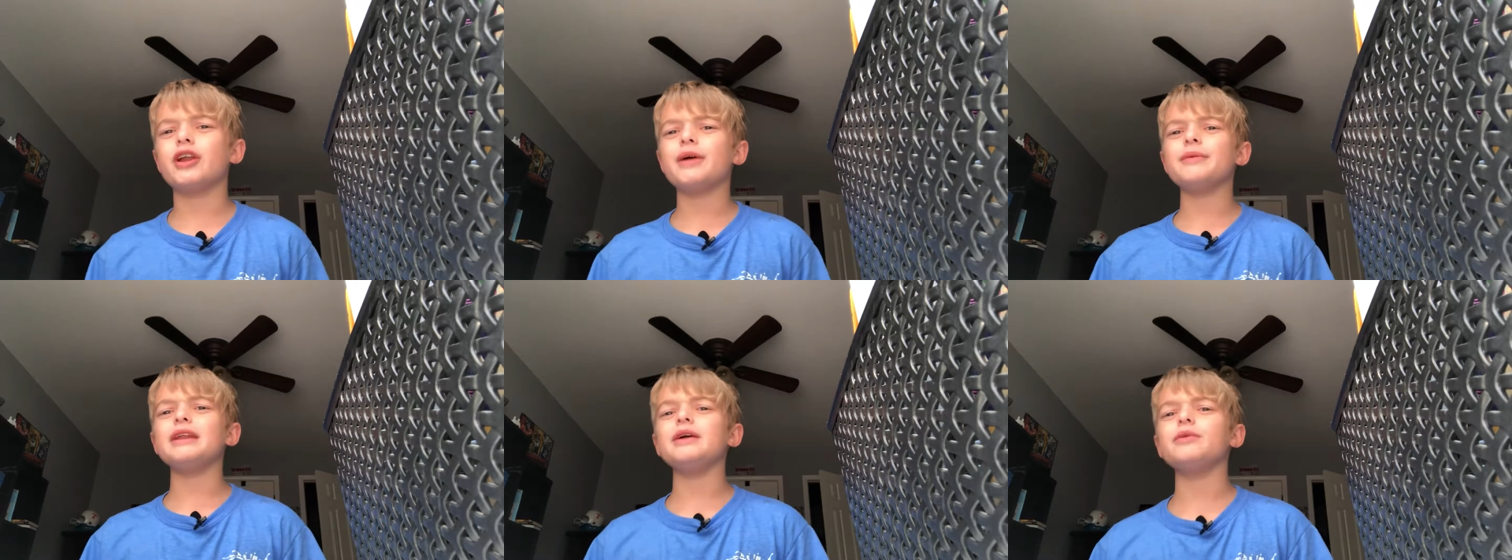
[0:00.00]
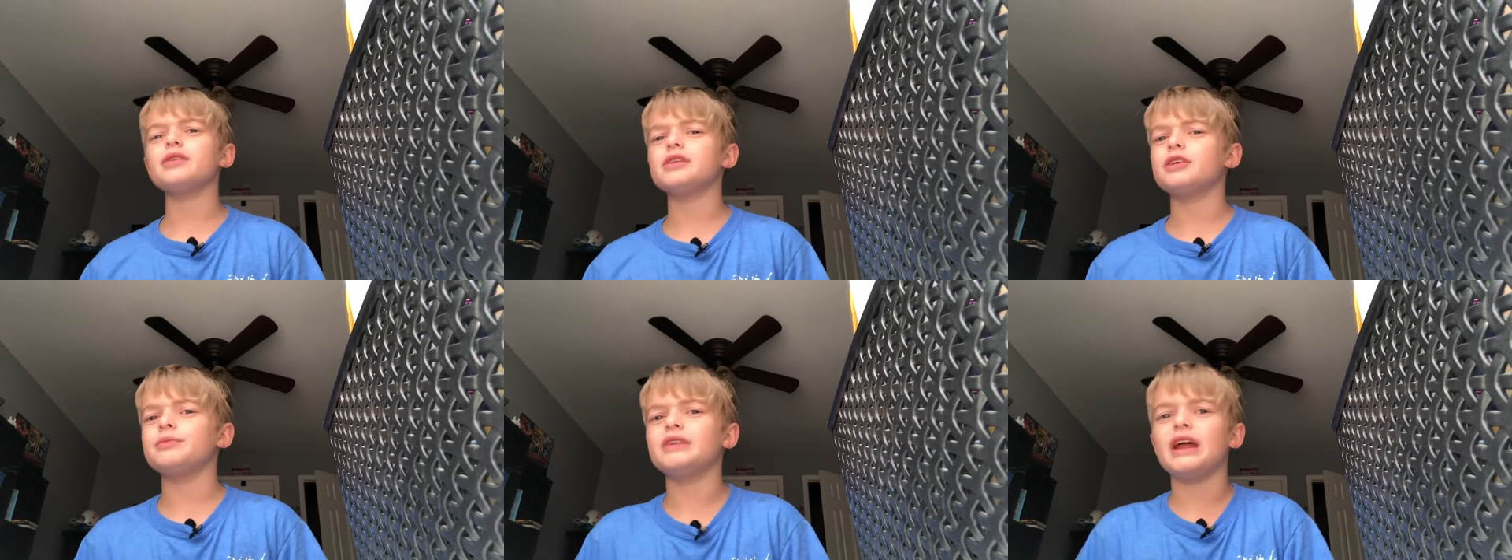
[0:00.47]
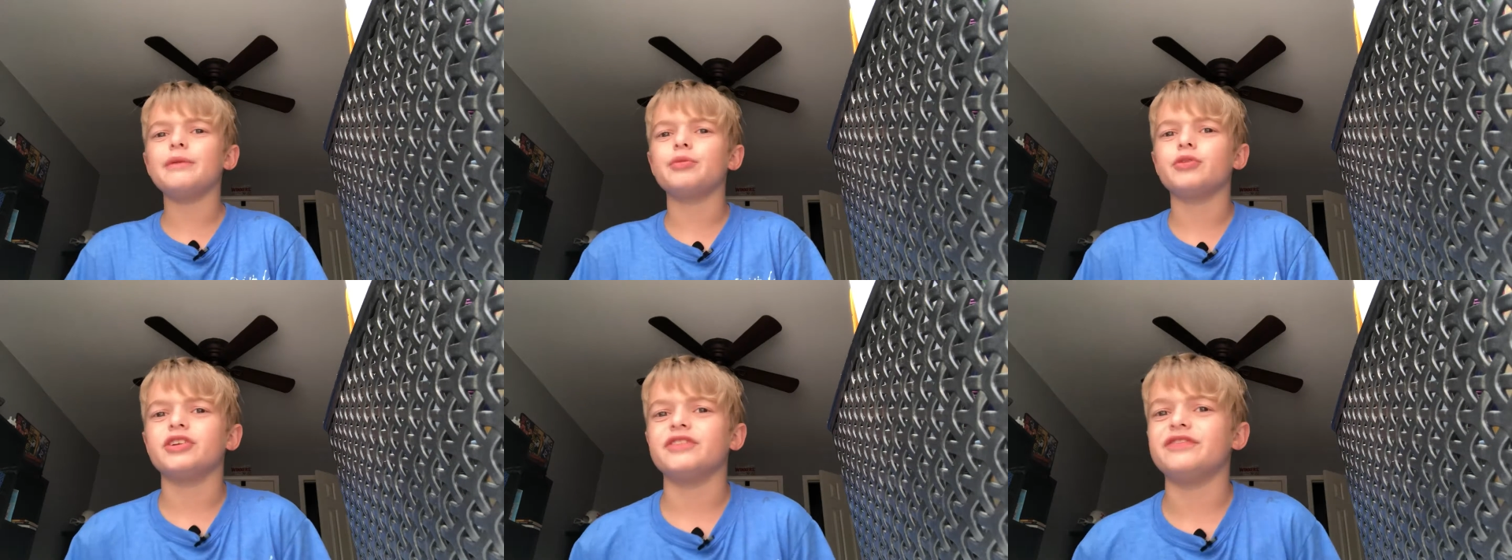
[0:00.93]
I mean, he wasn't able
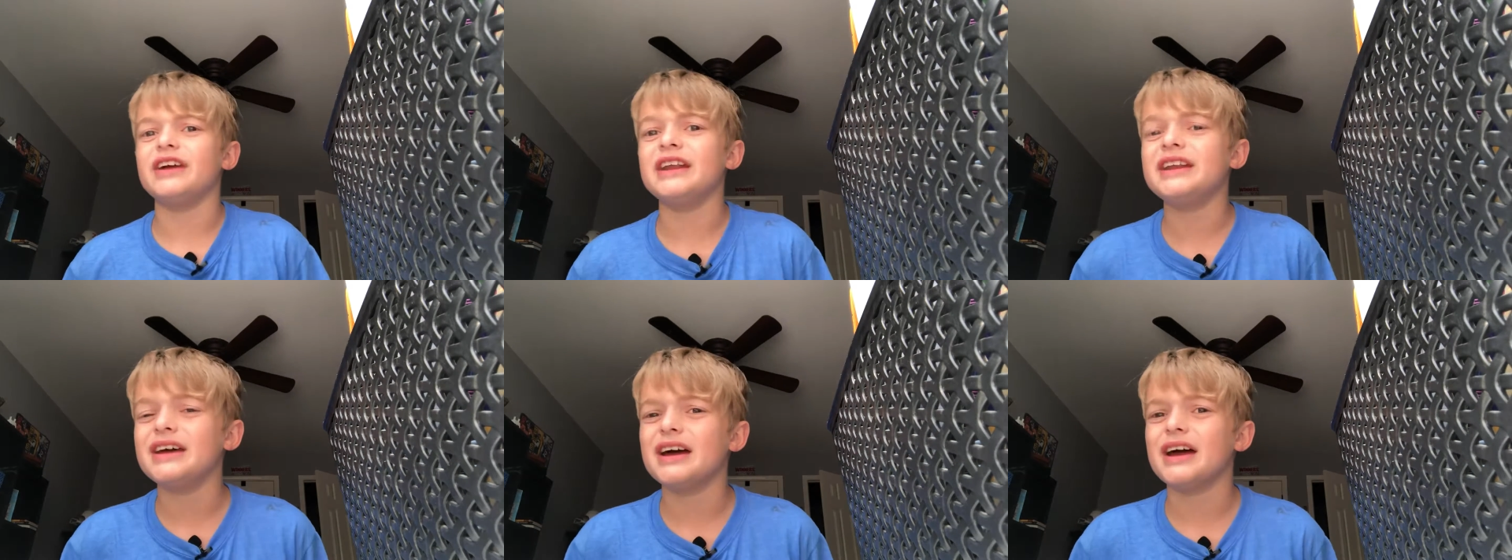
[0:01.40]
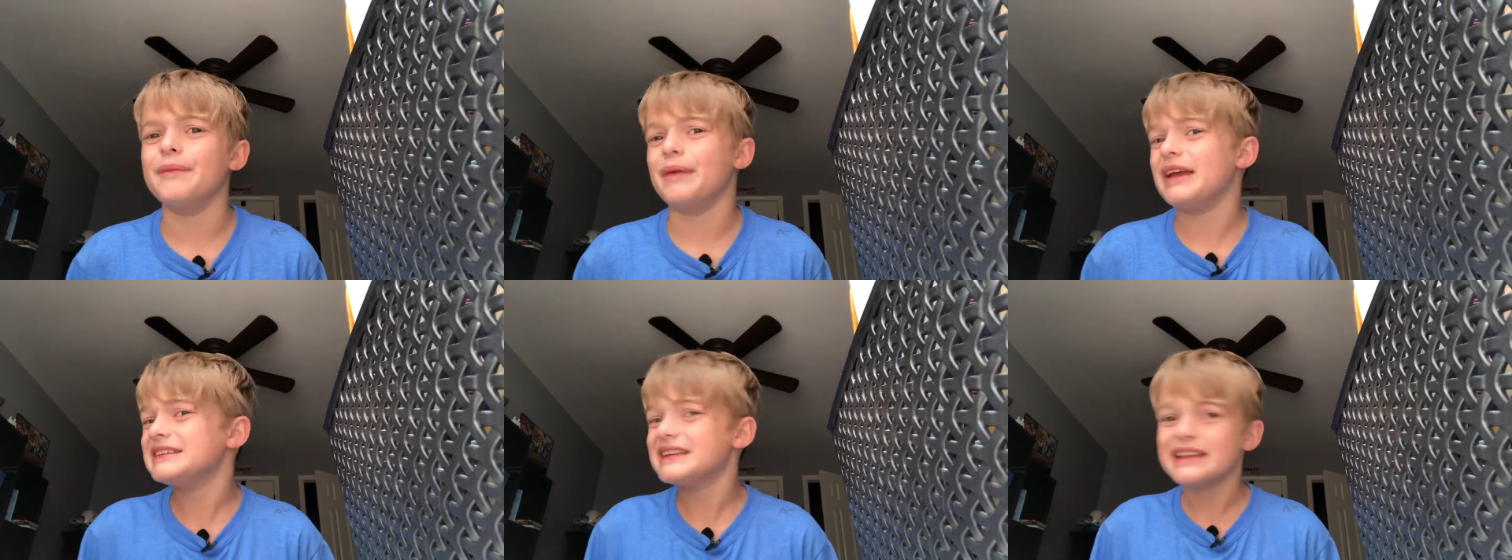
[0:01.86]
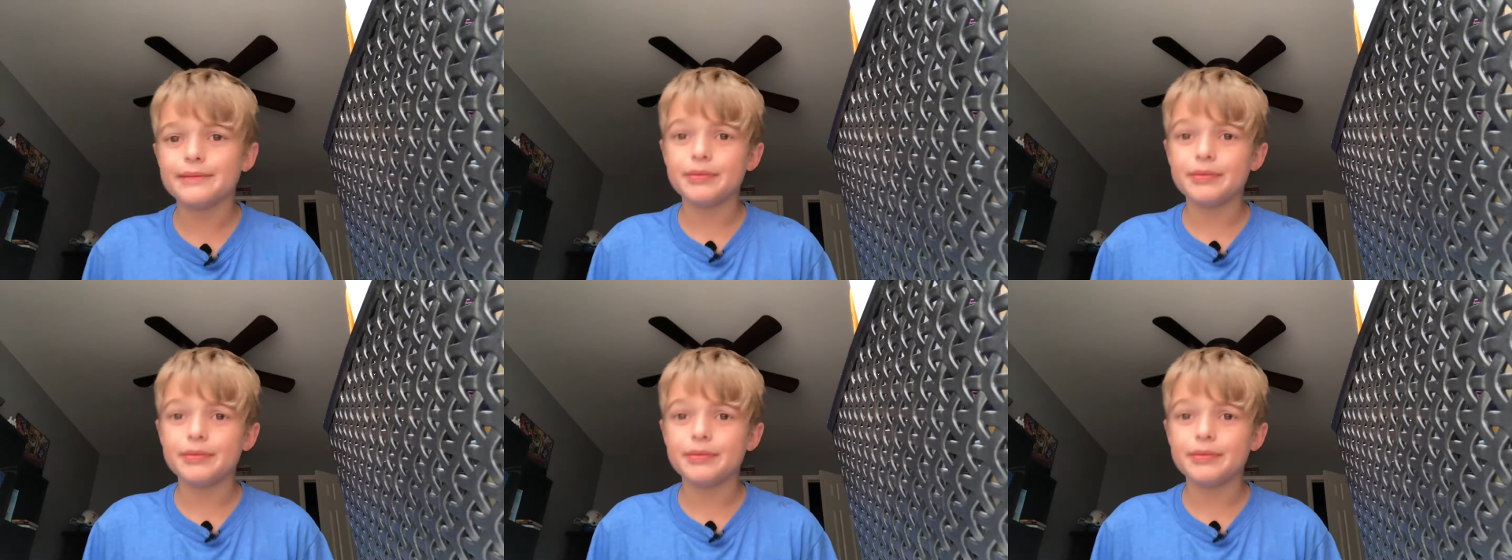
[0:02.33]
to defend amazingly,